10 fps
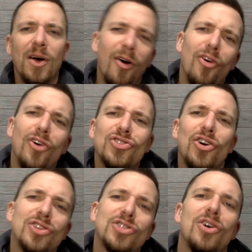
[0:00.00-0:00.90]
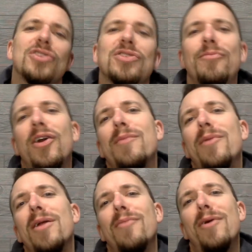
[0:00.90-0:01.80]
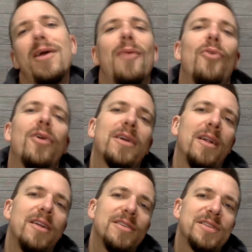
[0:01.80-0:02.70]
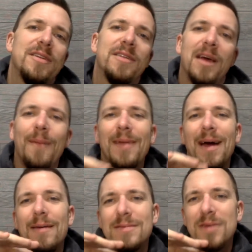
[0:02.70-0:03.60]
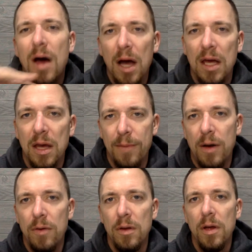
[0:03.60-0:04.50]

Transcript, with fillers: hustle, hustle, hustle, money, money, money. I'm working on a Sunday. I'm not talking about